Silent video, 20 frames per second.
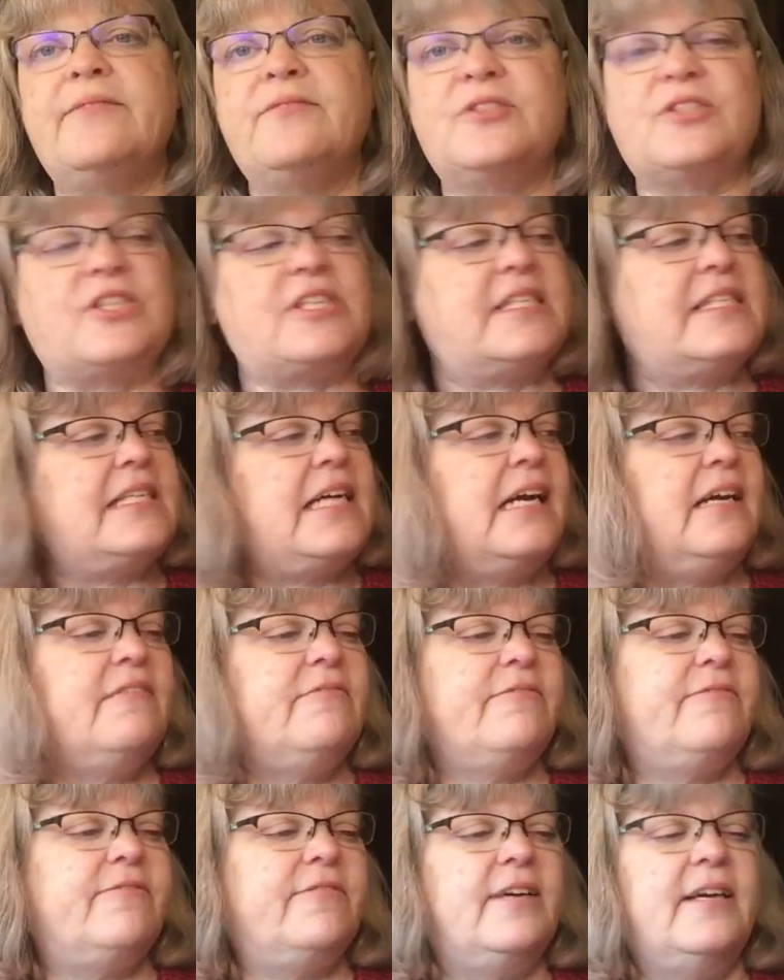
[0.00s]
your
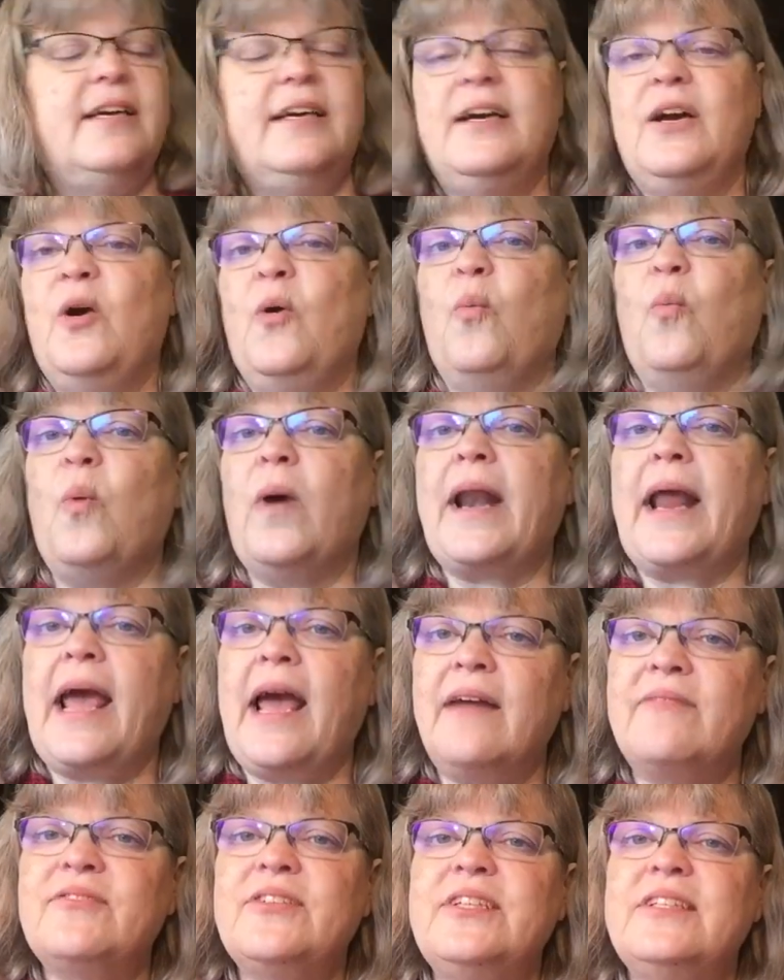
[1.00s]
stuff,
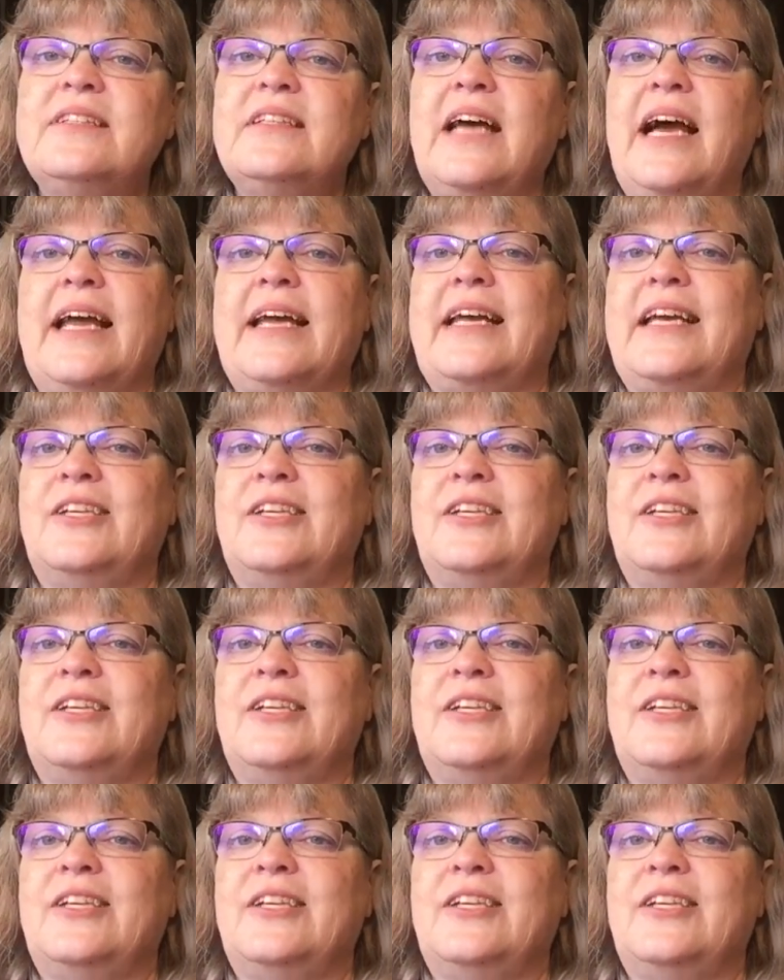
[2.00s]
whatever you like.